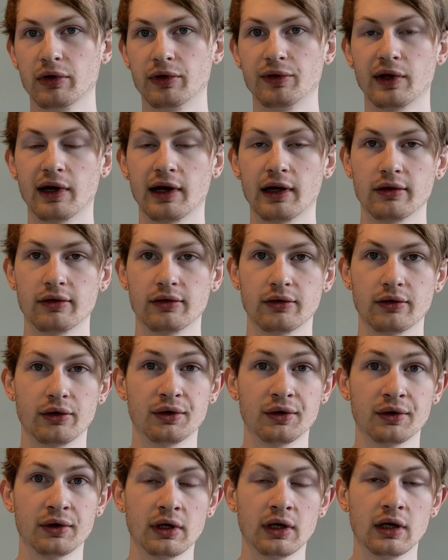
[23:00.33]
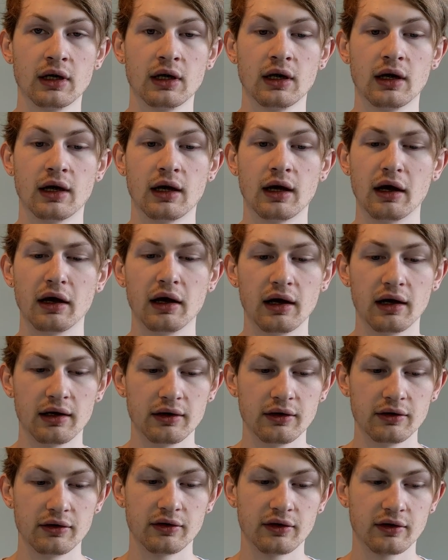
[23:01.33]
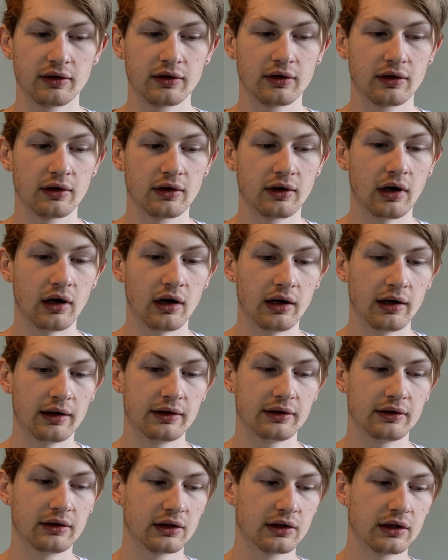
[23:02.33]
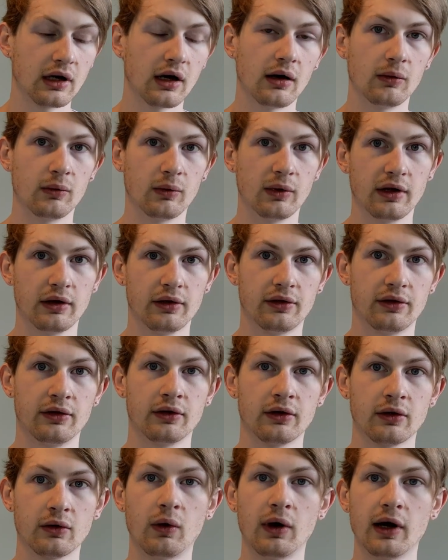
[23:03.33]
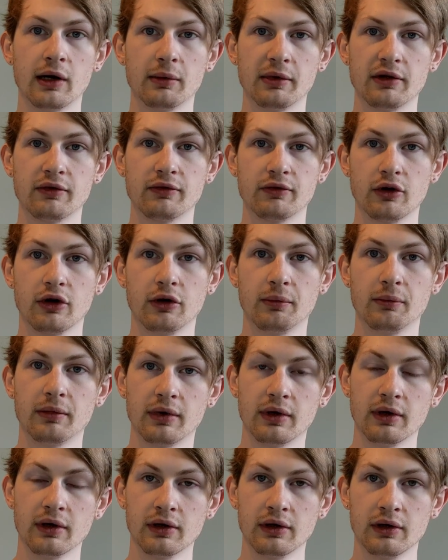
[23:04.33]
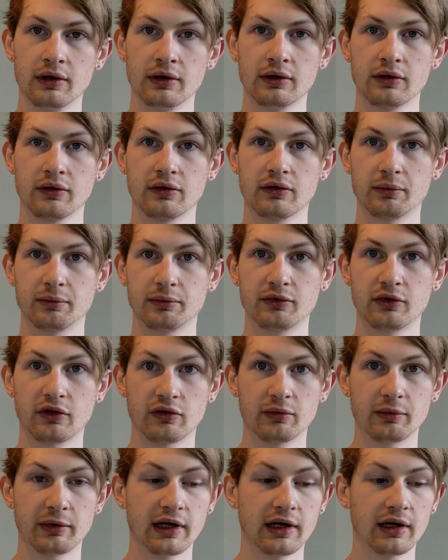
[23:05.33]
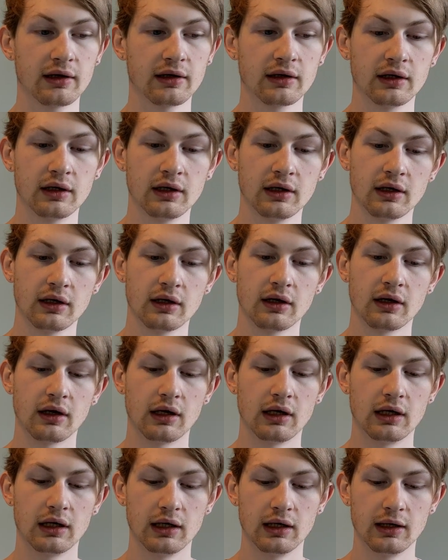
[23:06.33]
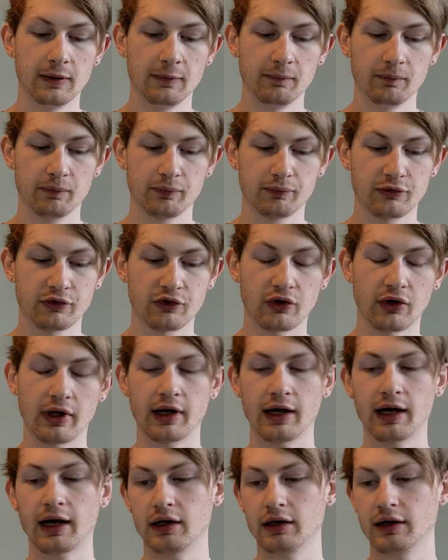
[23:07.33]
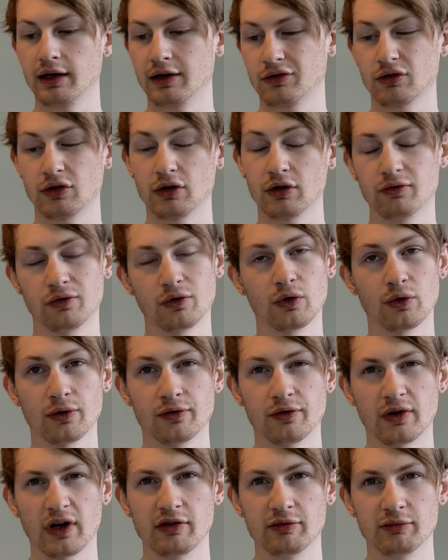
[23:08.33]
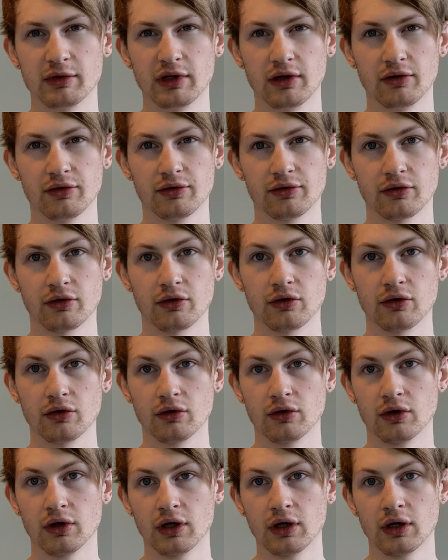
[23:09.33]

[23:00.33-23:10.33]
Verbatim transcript: with the handsaw. And I'd cut with quite a bit of room to spare, um, so I had an extra four or five mils to